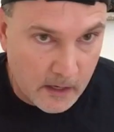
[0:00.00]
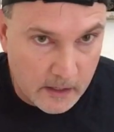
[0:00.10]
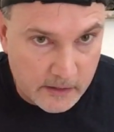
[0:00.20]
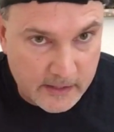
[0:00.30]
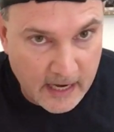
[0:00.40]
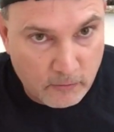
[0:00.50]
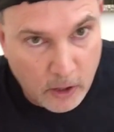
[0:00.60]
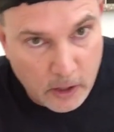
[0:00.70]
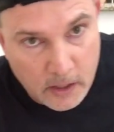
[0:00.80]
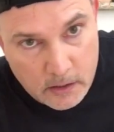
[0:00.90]
is Ken
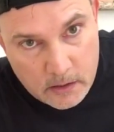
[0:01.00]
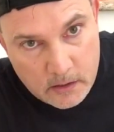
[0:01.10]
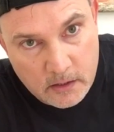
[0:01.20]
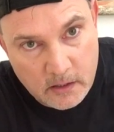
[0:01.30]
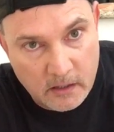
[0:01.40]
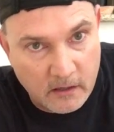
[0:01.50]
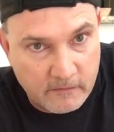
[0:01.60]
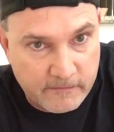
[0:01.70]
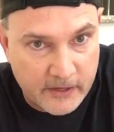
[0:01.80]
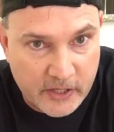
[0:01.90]
Rolla
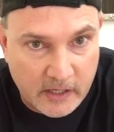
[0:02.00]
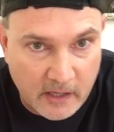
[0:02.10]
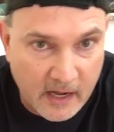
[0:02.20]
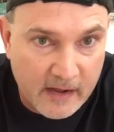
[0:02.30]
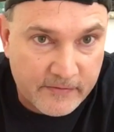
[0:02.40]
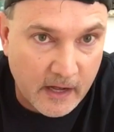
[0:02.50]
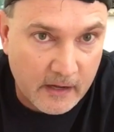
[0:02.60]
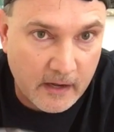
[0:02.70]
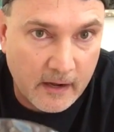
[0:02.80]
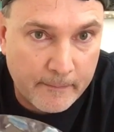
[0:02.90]
of
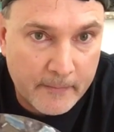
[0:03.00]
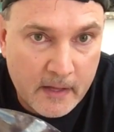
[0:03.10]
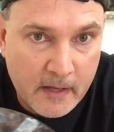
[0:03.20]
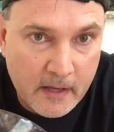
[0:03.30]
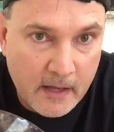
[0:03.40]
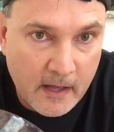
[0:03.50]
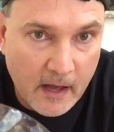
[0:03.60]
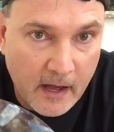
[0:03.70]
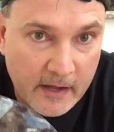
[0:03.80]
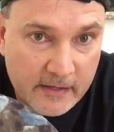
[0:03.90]
freshandalive.com.
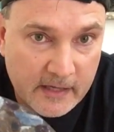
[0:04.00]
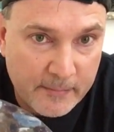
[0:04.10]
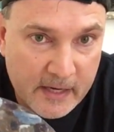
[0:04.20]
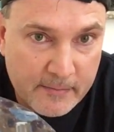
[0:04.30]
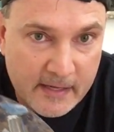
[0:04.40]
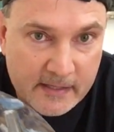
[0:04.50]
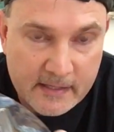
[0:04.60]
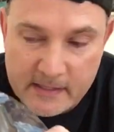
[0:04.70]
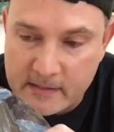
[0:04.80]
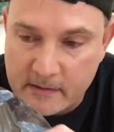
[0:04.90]
His company makes
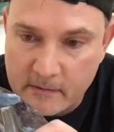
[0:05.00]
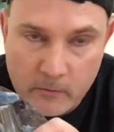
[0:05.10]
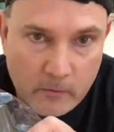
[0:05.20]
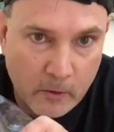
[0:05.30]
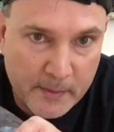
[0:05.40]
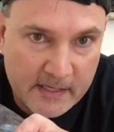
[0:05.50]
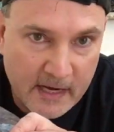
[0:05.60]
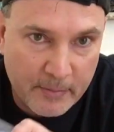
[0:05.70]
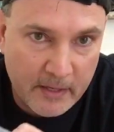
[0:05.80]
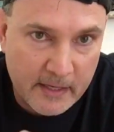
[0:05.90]
these
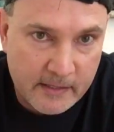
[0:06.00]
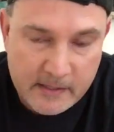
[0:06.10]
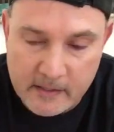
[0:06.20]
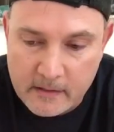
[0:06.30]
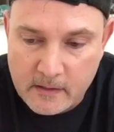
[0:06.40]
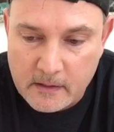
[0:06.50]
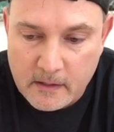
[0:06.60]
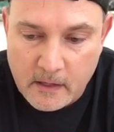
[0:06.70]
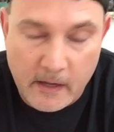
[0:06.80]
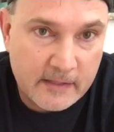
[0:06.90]
ormosite plates.
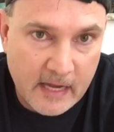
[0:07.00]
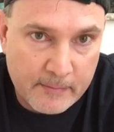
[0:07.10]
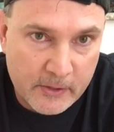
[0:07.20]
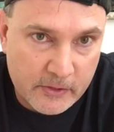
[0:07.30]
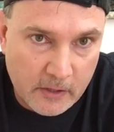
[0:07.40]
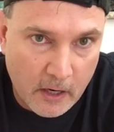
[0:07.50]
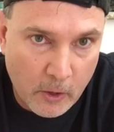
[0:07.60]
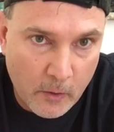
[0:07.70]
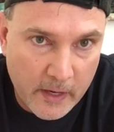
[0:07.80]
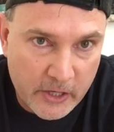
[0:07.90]
His name is
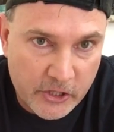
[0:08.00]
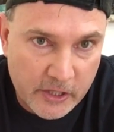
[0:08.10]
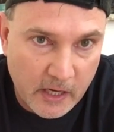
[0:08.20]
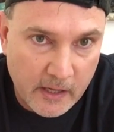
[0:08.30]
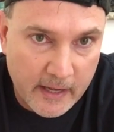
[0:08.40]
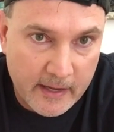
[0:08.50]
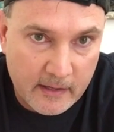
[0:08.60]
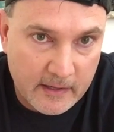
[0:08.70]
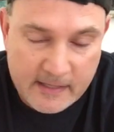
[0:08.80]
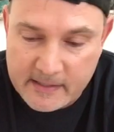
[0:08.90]
R-O-H-L-A,
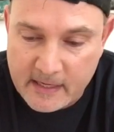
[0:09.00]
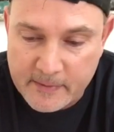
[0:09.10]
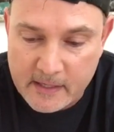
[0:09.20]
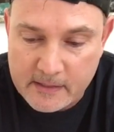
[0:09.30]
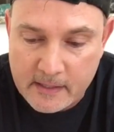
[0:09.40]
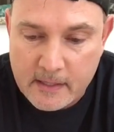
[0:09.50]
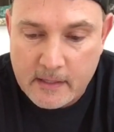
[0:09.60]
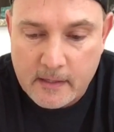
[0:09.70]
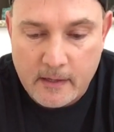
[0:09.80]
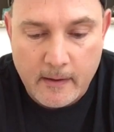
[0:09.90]
last name that is.
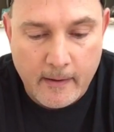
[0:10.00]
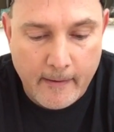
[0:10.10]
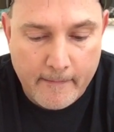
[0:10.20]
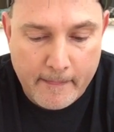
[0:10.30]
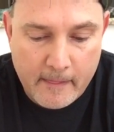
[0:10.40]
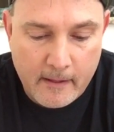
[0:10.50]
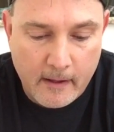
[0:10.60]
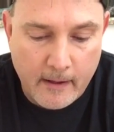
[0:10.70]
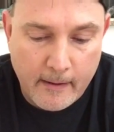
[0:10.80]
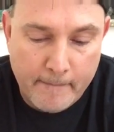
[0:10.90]

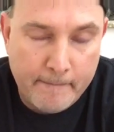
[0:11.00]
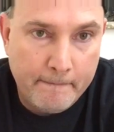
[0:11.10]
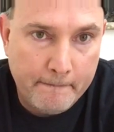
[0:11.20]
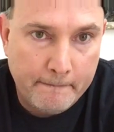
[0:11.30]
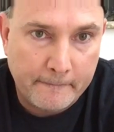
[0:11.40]
And